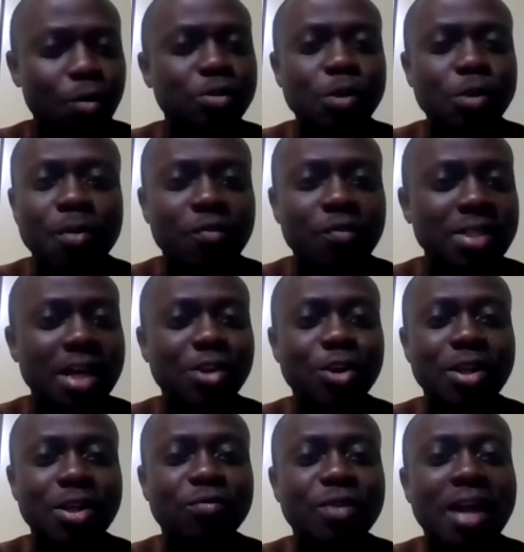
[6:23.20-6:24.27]
some of us are
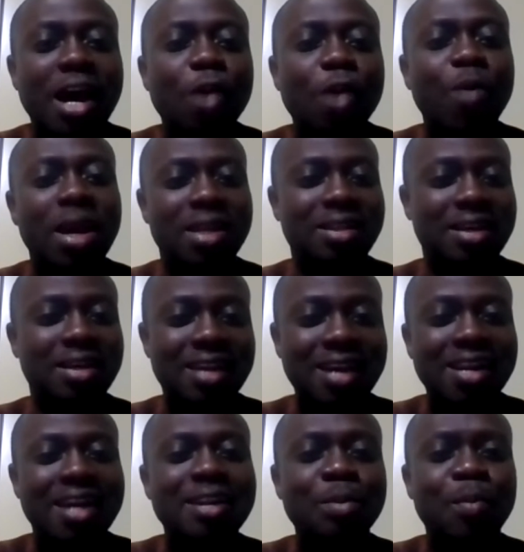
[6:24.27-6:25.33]
not even aware that
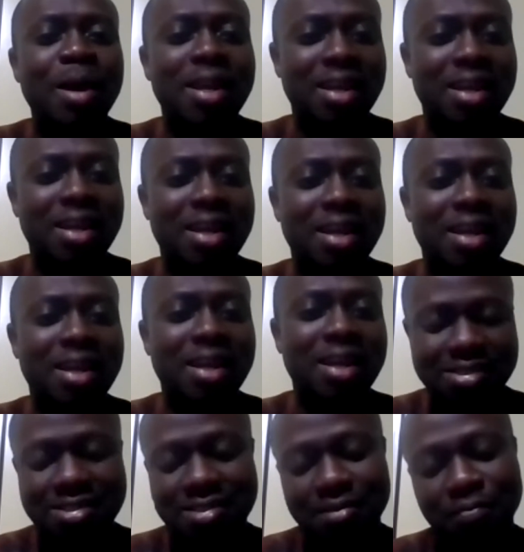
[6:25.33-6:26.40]
that animal
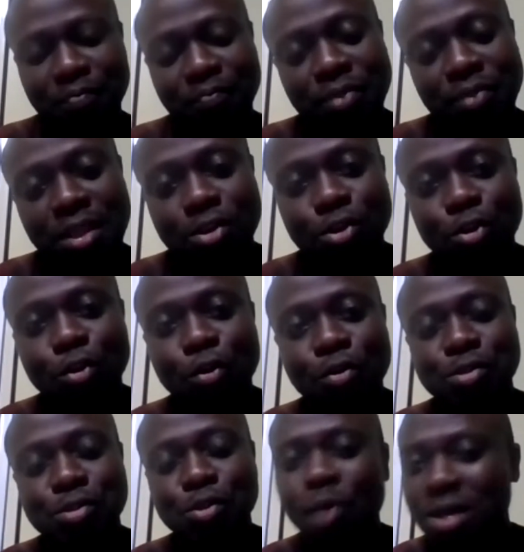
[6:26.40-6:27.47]
exists, you know? So
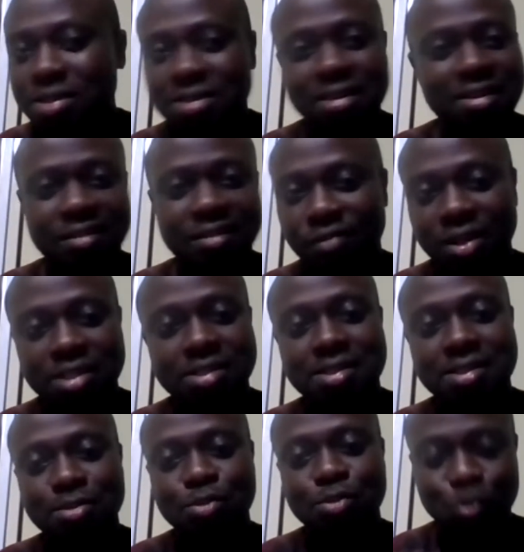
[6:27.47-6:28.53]
what's the difference?
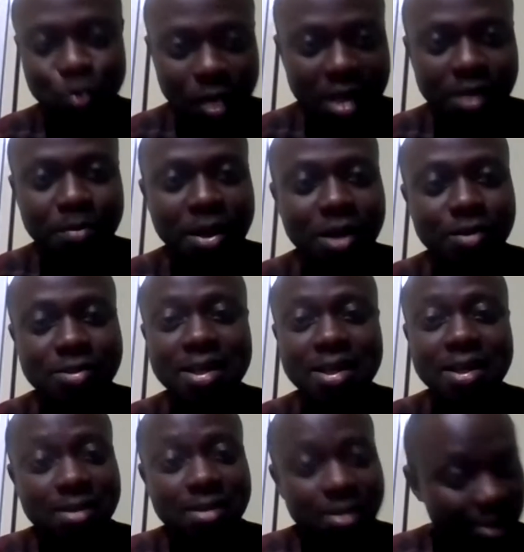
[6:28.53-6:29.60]
Two animals
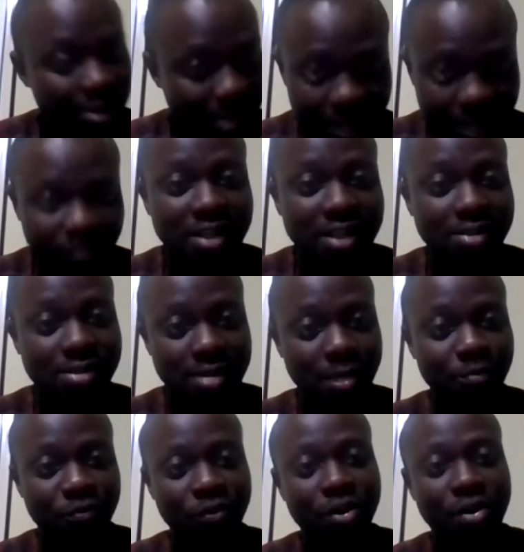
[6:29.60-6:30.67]
living in the
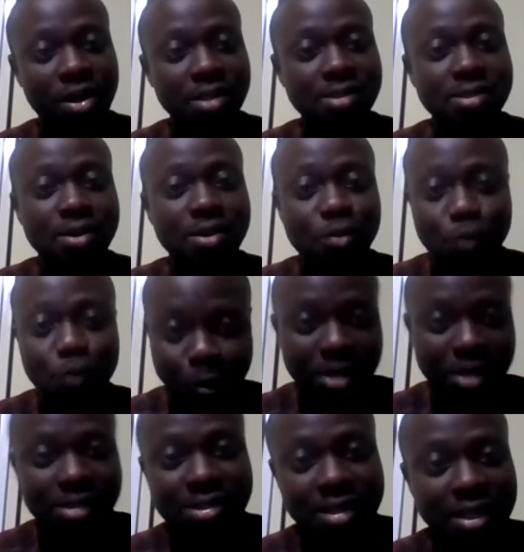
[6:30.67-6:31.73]
same forest.
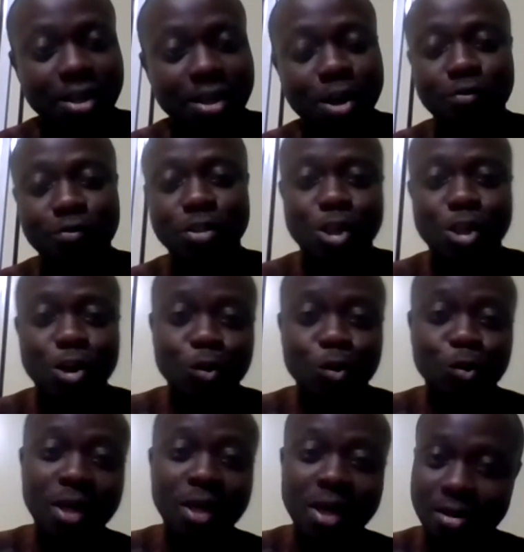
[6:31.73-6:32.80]
One is the king of the
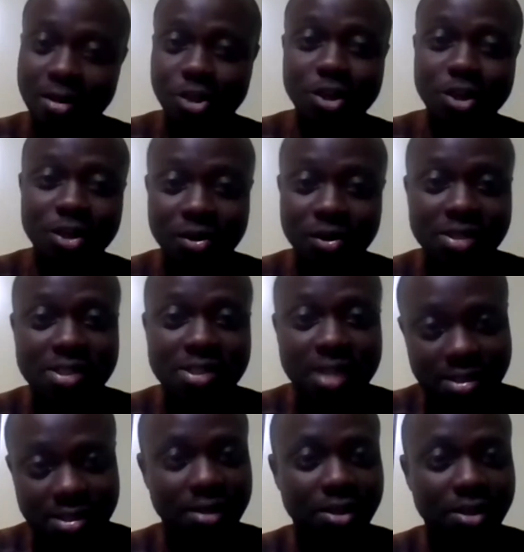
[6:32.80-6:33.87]
jungle. The other is
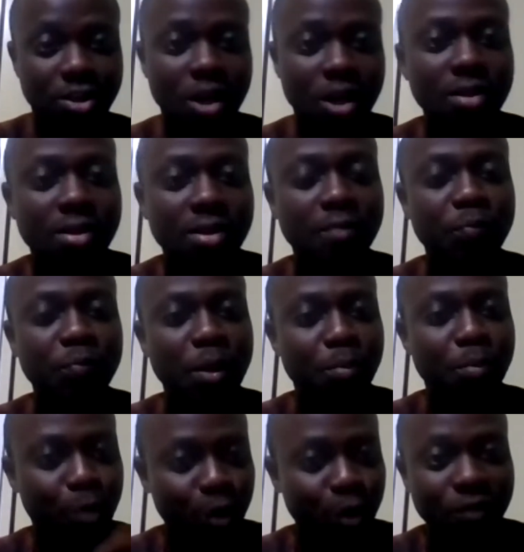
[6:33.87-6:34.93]
certainly not.
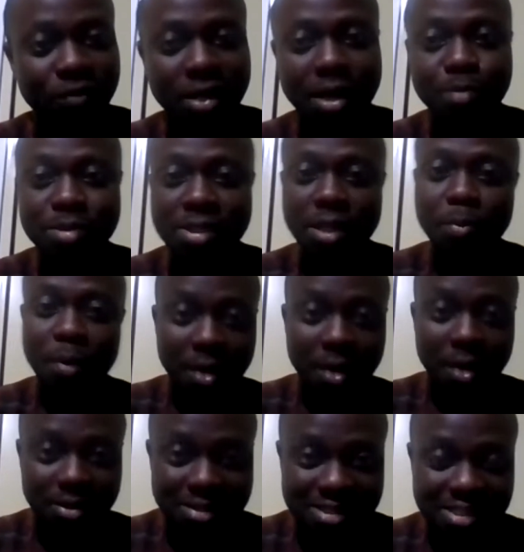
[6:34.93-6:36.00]
Both of them sleep
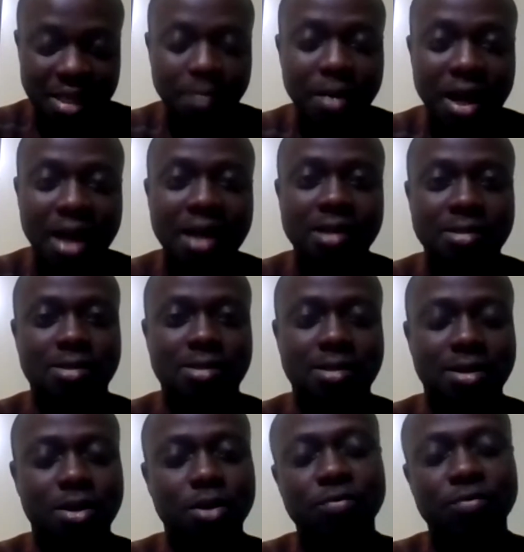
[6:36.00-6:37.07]
about the same hours
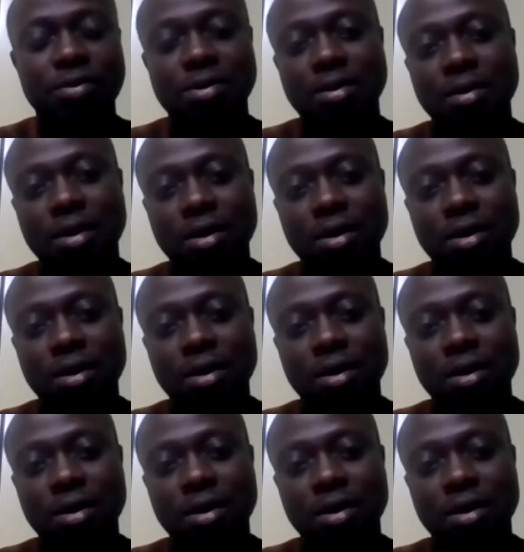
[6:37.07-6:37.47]
of